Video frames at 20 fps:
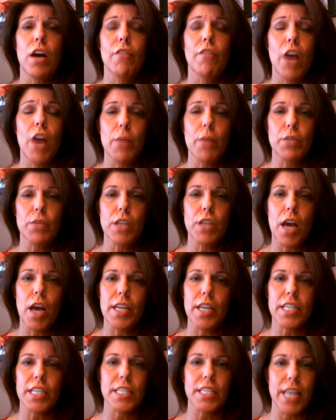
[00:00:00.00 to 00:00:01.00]
of
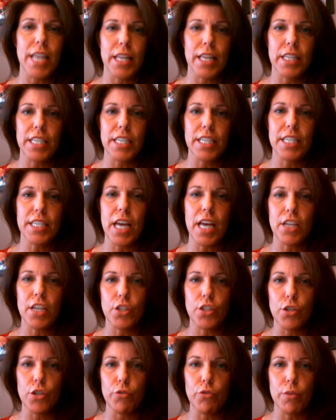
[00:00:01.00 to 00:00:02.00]
hypertonic saline
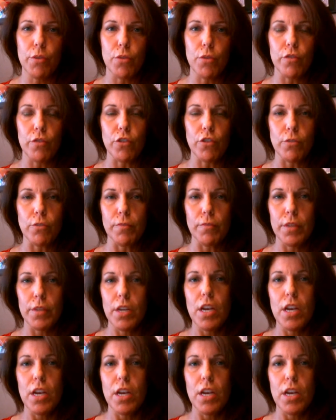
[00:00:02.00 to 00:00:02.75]
tattoo removal.